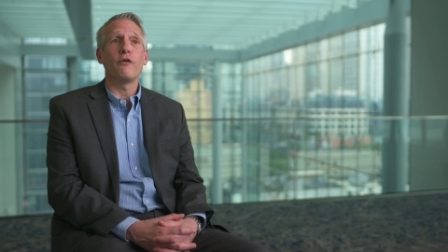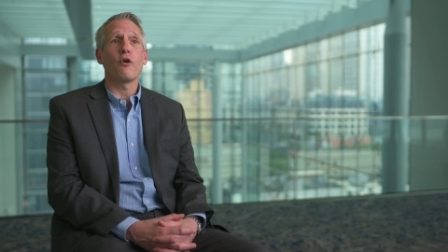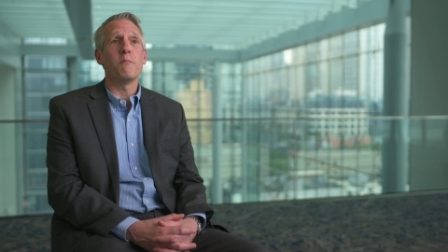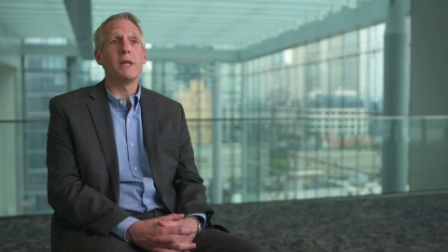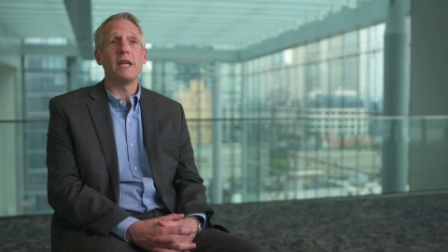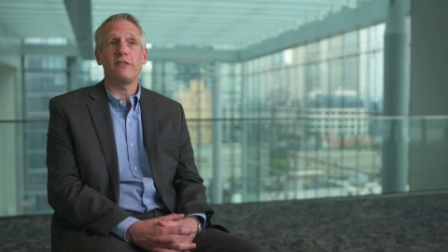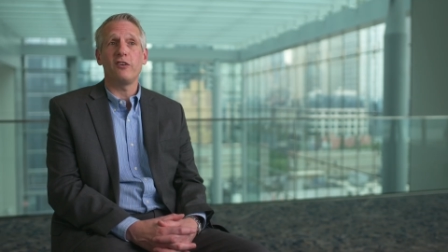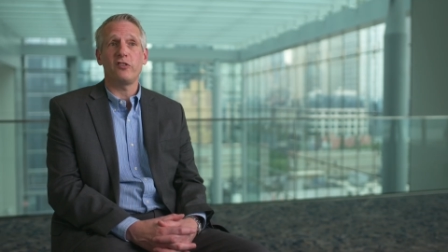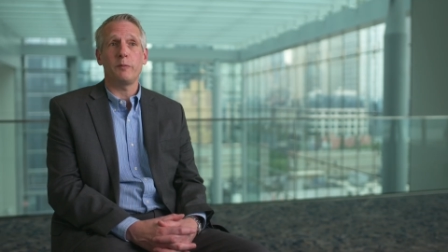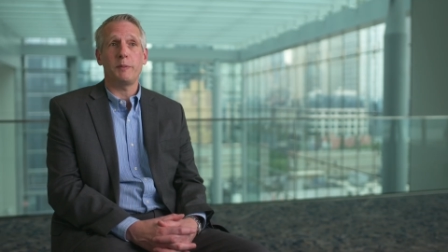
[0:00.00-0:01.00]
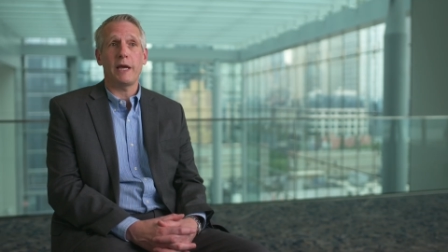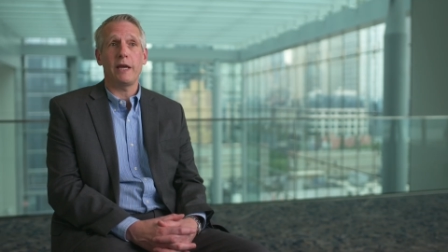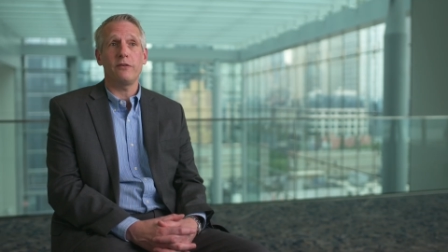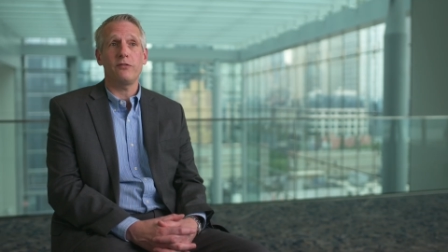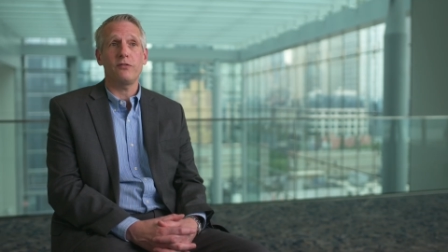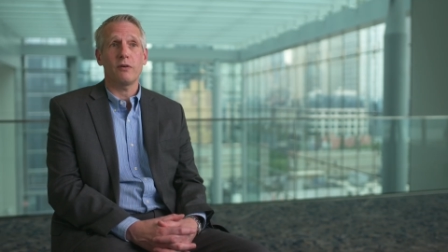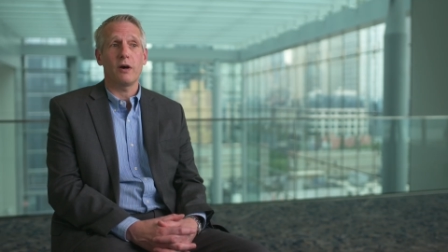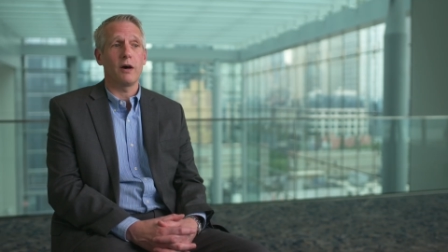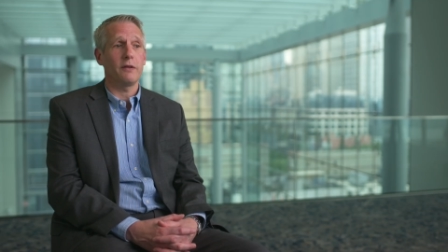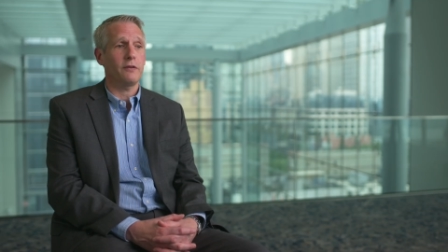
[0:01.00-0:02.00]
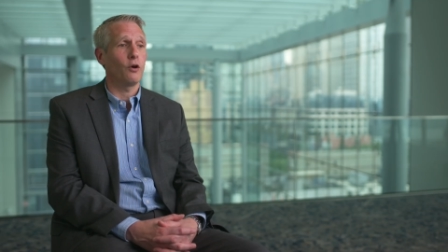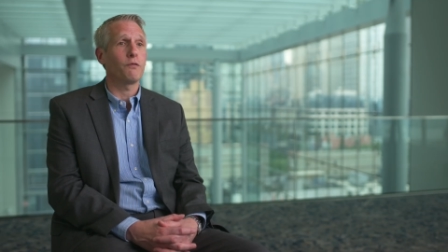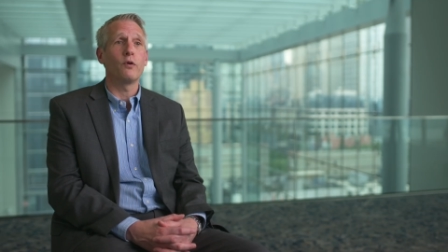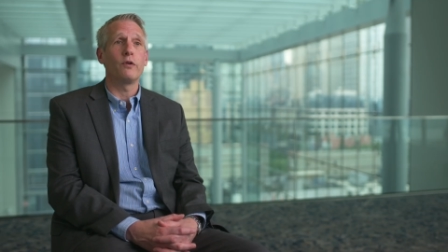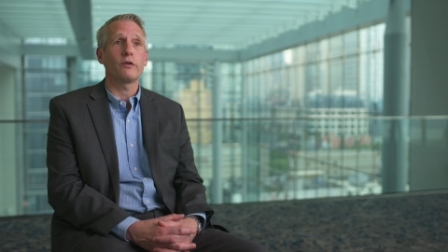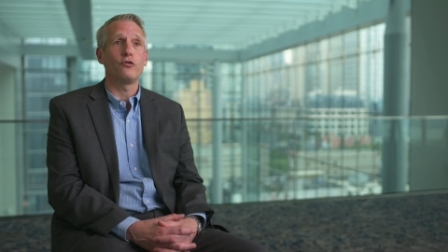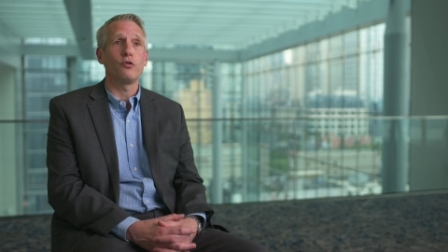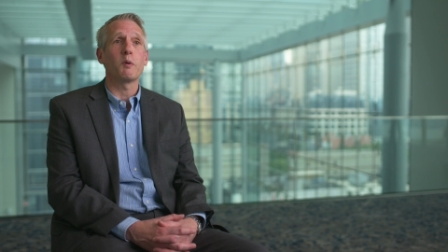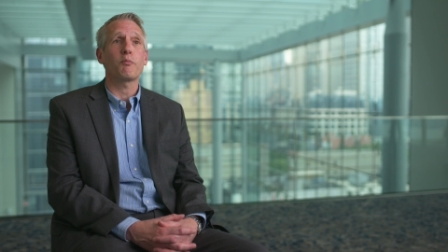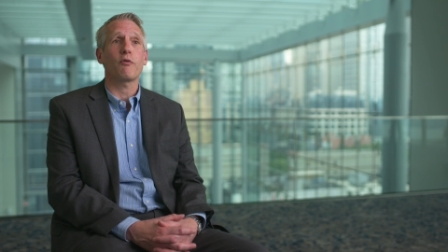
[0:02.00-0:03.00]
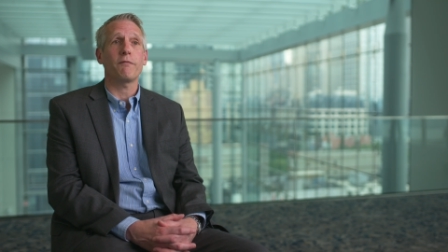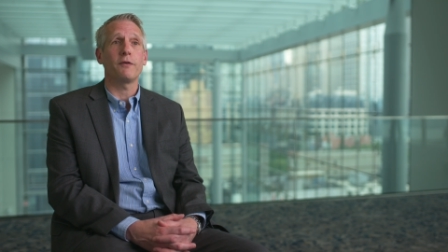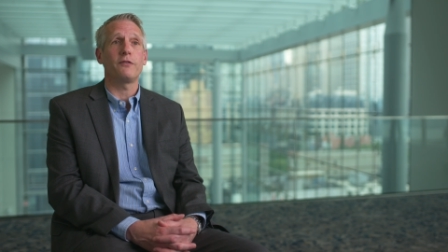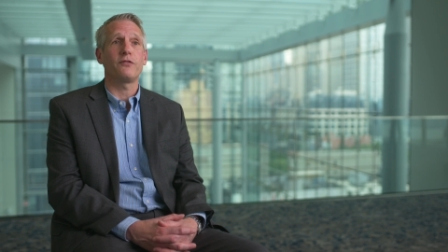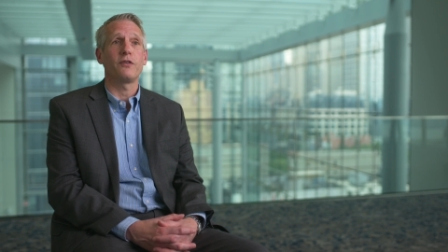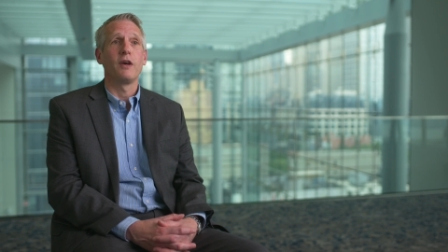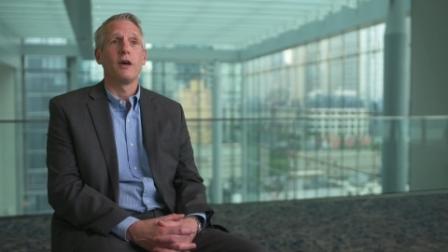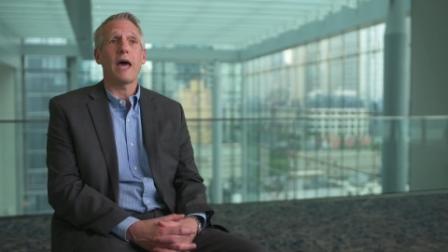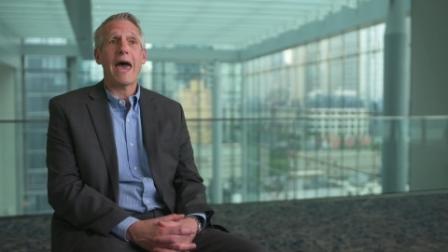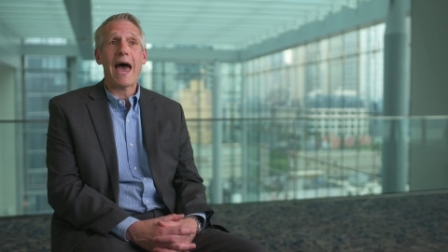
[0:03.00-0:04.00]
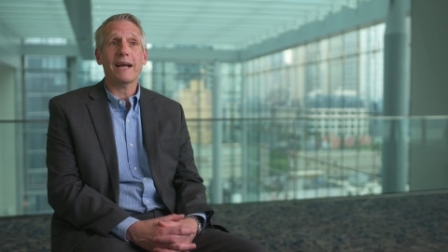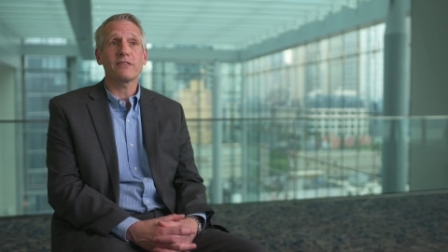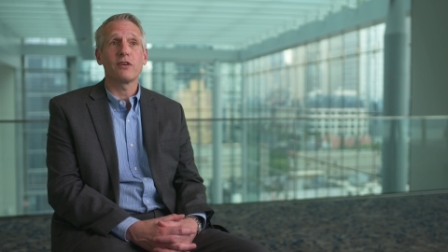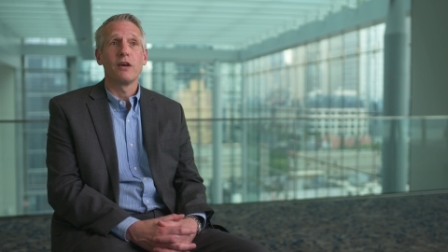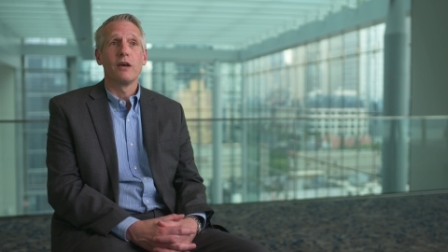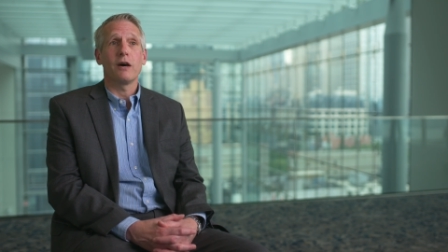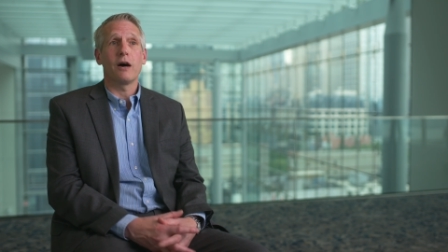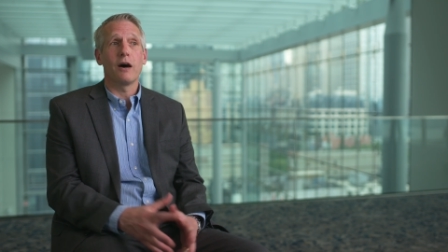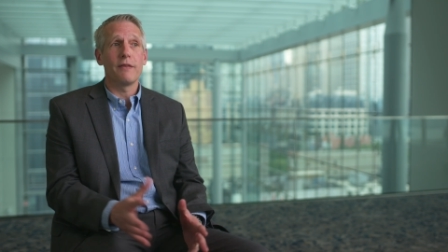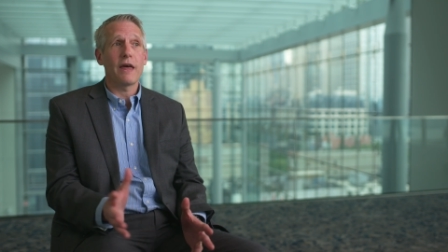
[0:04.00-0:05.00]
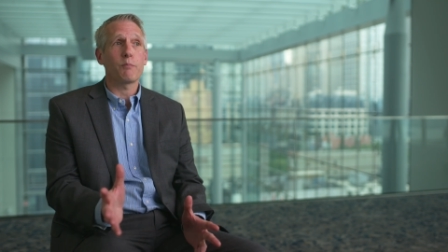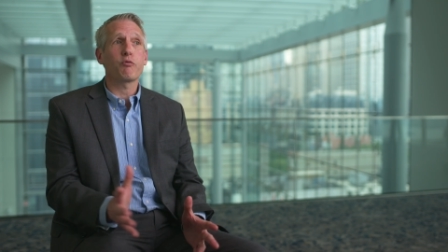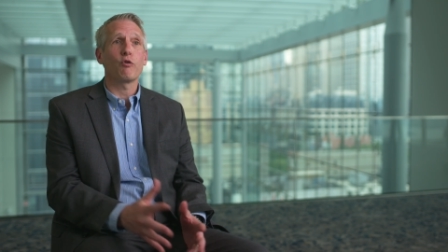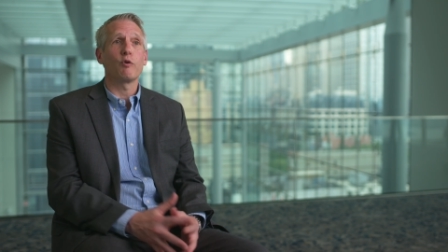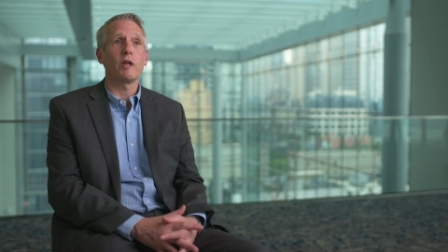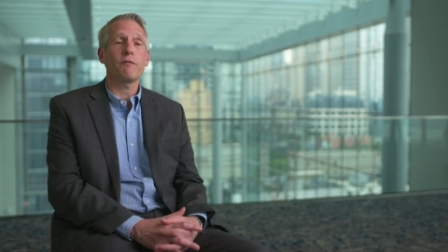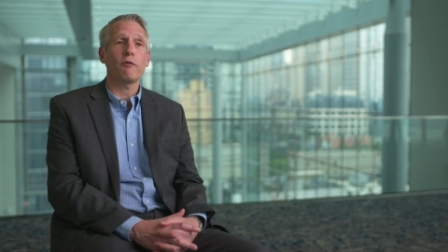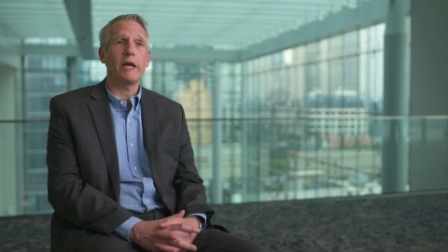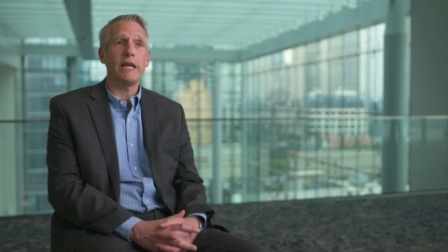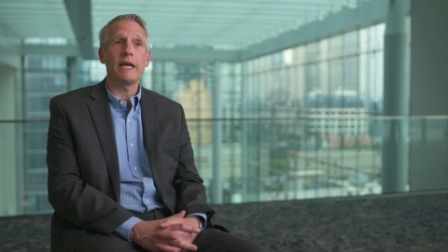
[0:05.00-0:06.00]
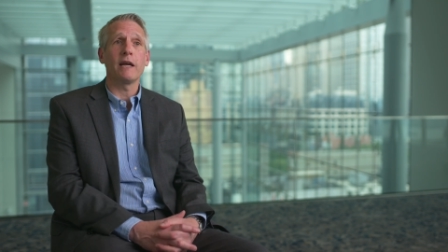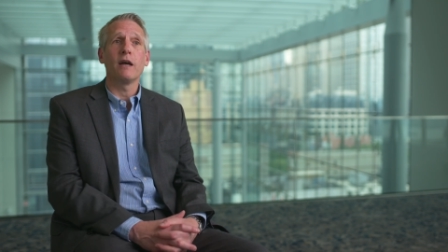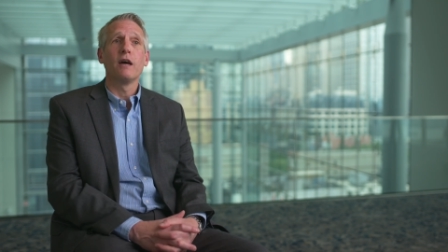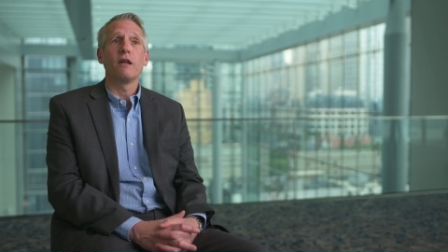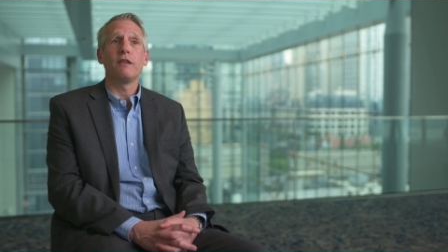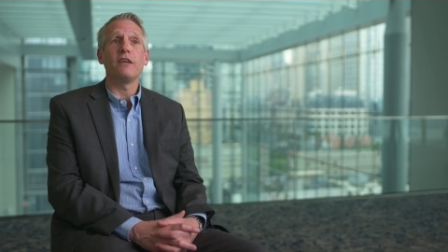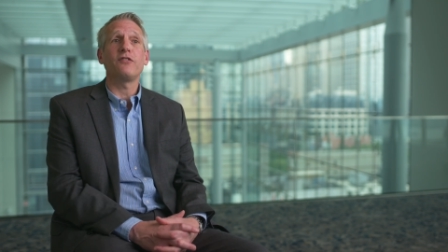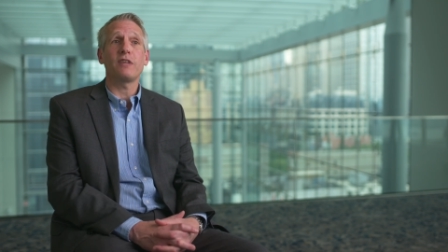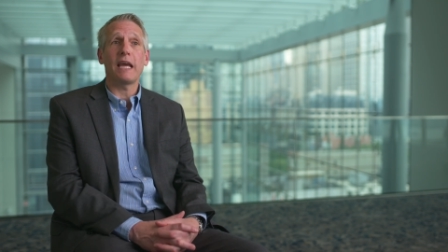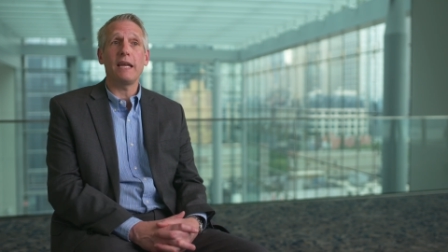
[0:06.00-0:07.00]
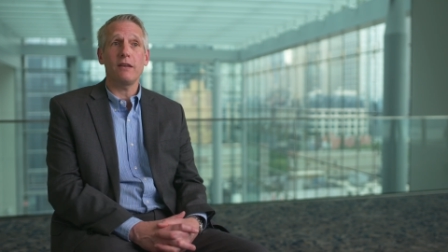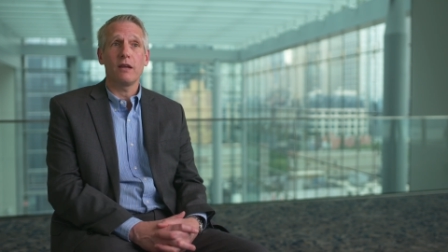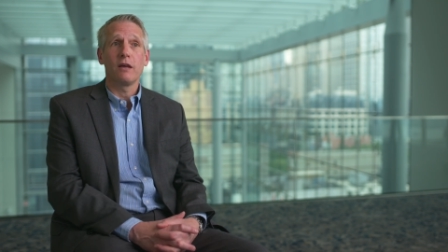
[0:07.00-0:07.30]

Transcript: There are many TCPAs, uh, Telephone Consumer Preference Act, uh, that are proliferating the state